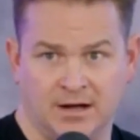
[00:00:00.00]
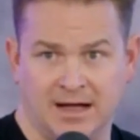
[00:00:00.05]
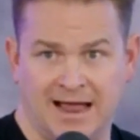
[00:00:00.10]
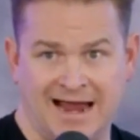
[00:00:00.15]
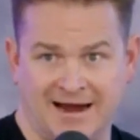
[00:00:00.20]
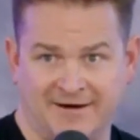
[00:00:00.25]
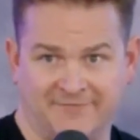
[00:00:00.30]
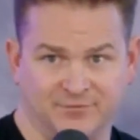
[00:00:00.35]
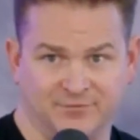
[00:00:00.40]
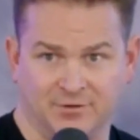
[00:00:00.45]

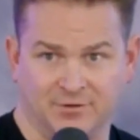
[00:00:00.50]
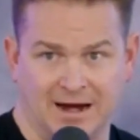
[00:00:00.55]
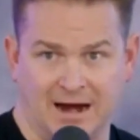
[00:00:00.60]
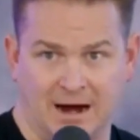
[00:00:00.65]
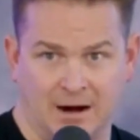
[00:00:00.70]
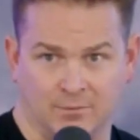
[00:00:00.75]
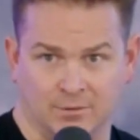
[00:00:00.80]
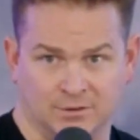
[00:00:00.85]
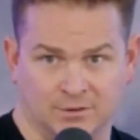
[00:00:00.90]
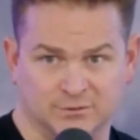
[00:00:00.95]
after
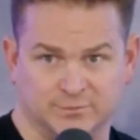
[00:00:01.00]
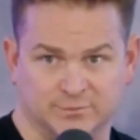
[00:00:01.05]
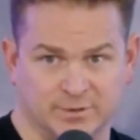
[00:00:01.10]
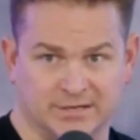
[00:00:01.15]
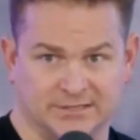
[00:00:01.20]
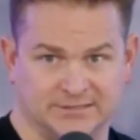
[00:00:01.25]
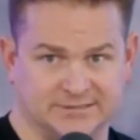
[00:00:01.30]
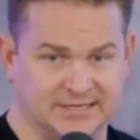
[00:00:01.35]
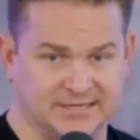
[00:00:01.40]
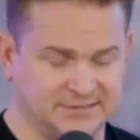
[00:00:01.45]
hours,
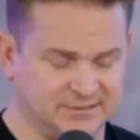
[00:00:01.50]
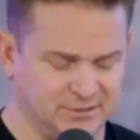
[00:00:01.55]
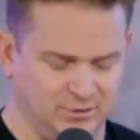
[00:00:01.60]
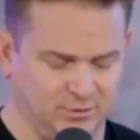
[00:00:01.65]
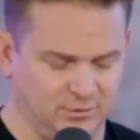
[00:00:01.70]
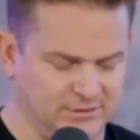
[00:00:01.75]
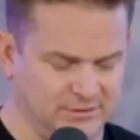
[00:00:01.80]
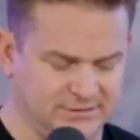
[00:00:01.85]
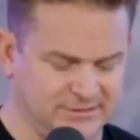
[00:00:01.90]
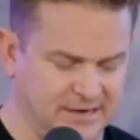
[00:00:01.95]
because that's the
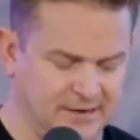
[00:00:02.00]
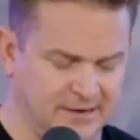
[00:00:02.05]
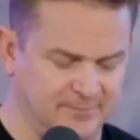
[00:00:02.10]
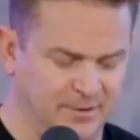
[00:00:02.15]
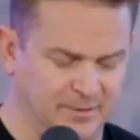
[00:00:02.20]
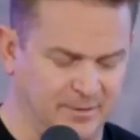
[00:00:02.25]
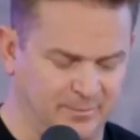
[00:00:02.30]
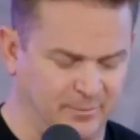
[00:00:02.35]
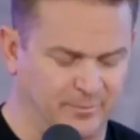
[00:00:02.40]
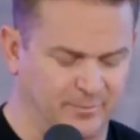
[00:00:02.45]
only time
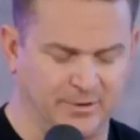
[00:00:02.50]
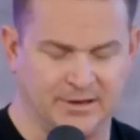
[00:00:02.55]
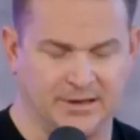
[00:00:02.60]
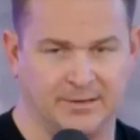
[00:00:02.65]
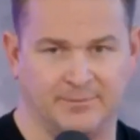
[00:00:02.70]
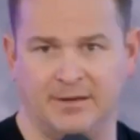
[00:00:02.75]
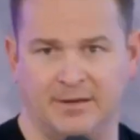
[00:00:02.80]
people pick up.